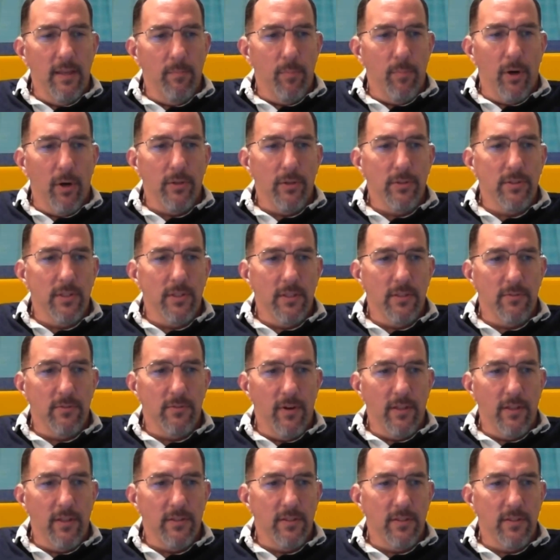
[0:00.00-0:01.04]
in person, it's
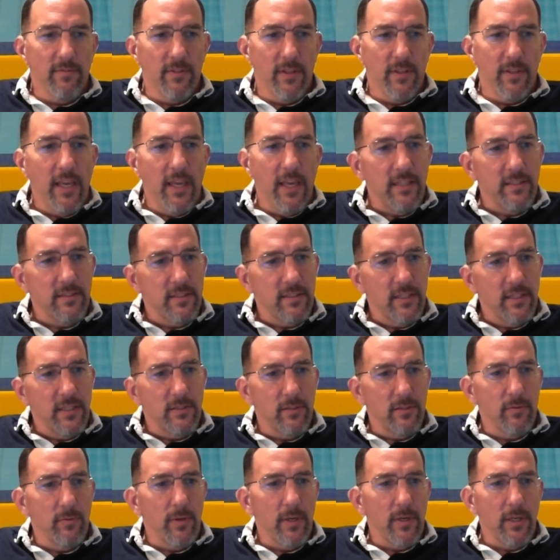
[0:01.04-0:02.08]
relatively easy to